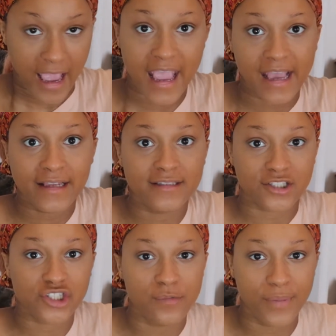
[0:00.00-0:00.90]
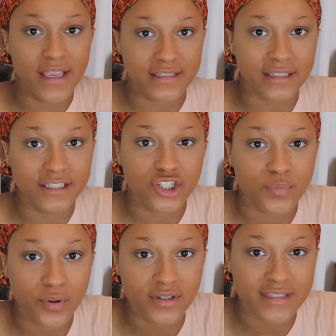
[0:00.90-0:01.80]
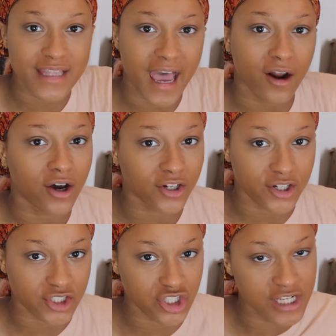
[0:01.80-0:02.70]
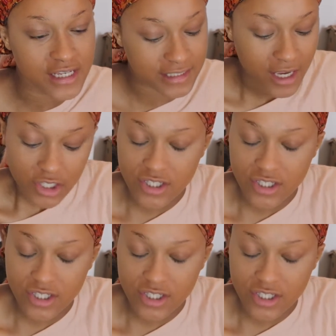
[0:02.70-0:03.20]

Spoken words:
and she basically just puts that on her cheeks.